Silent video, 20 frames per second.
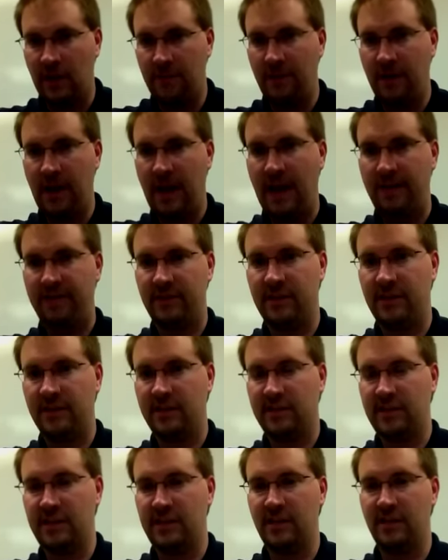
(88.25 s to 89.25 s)
I'm going to have to
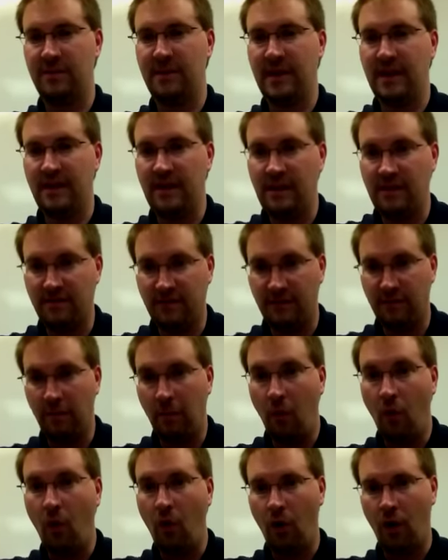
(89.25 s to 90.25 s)
distend them even
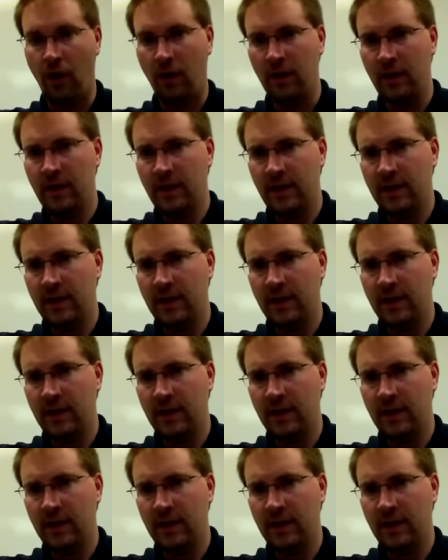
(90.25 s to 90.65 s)
more.